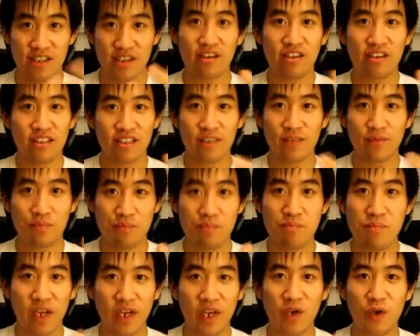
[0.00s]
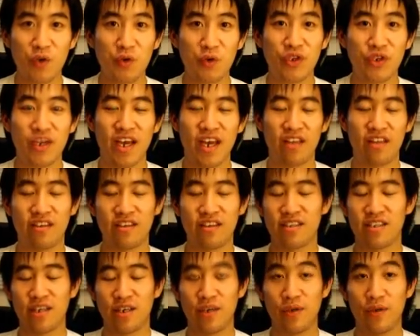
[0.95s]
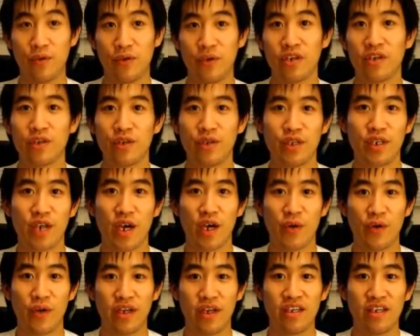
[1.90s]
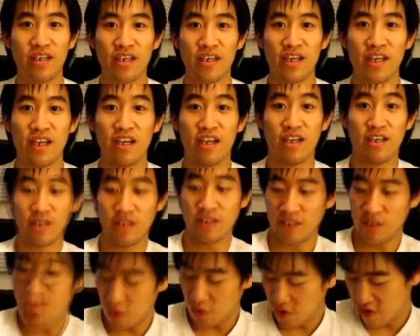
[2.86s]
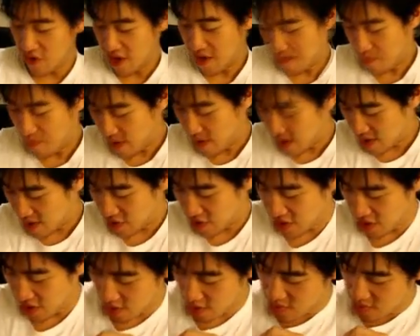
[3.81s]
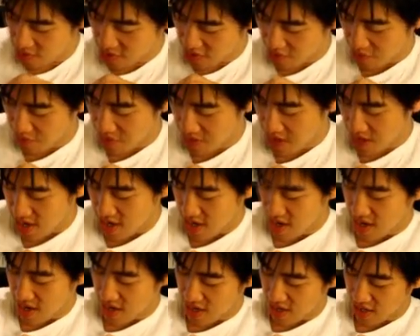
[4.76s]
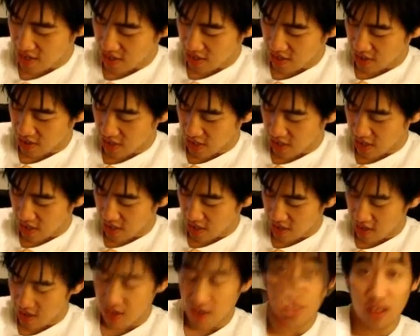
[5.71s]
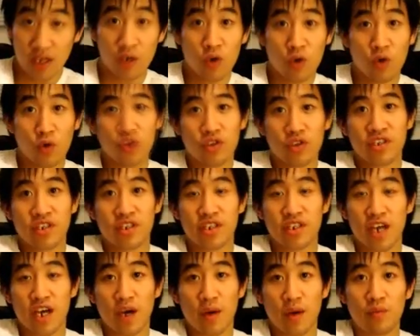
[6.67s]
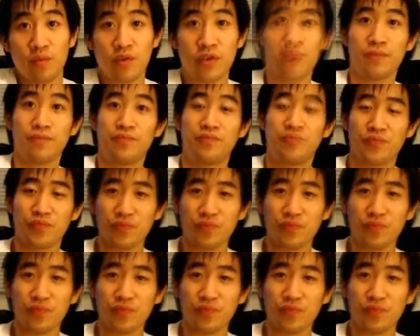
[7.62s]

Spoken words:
starting to mingle together, so we couldn't go in. Still got their badge though on me. It's they're called the Stubbs.